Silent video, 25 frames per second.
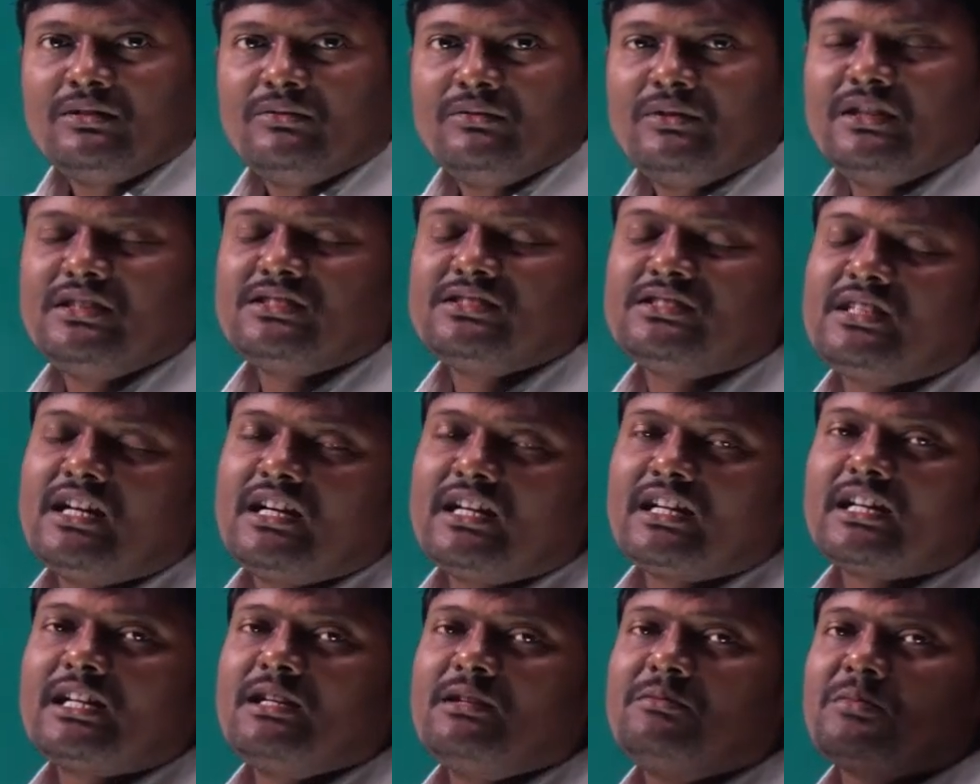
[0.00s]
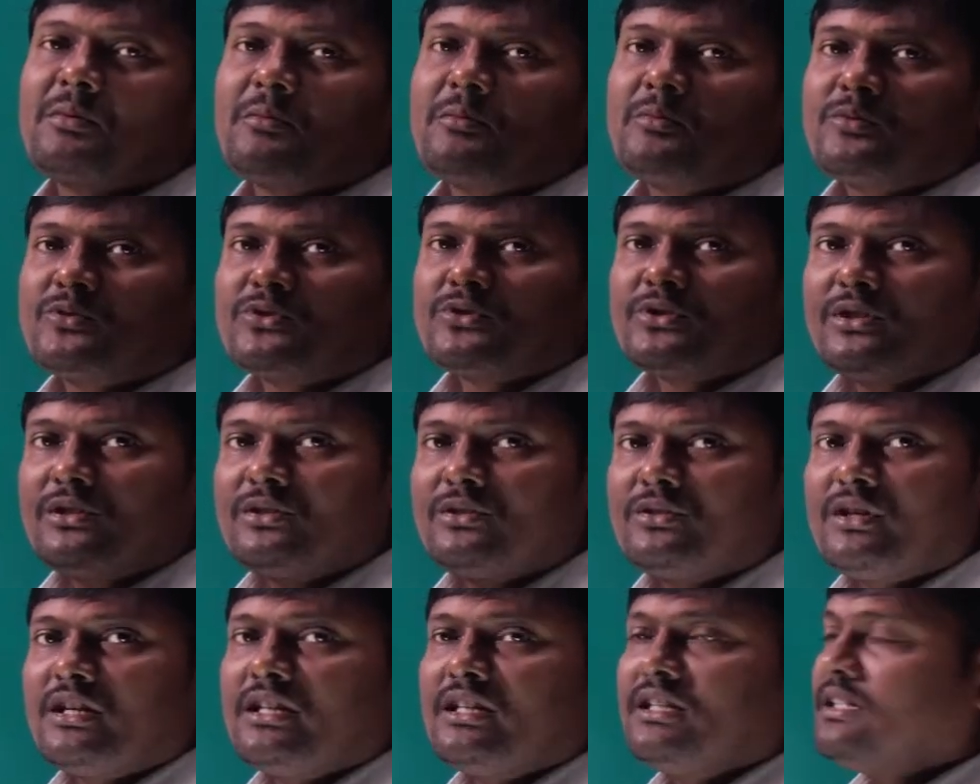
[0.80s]
V is directly
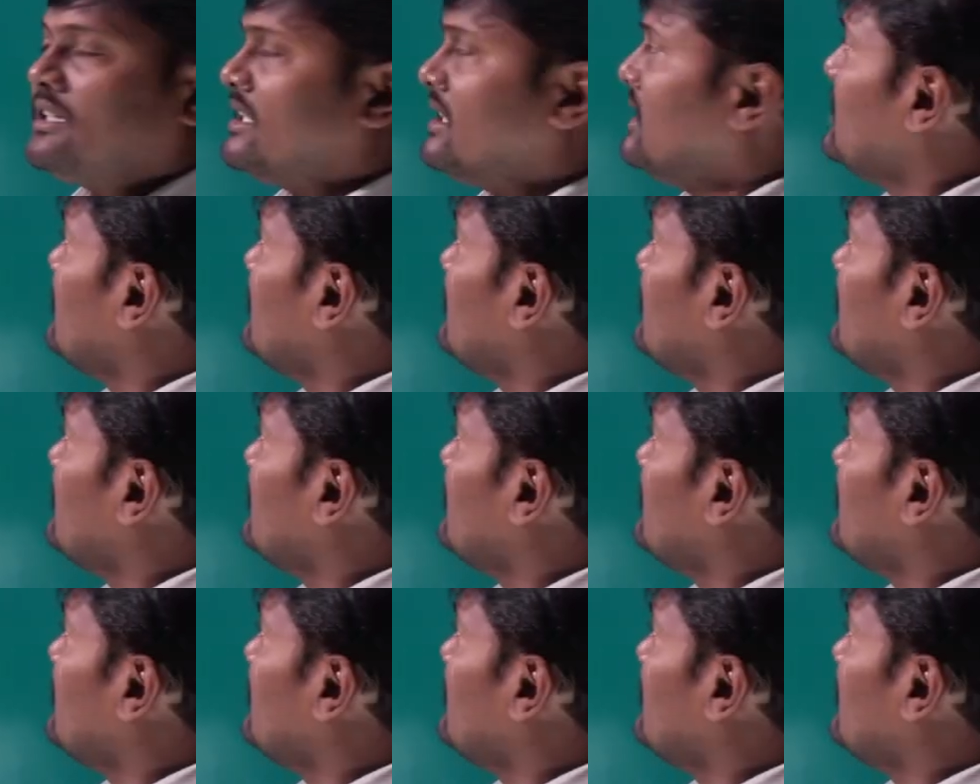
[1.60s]
proportional to I,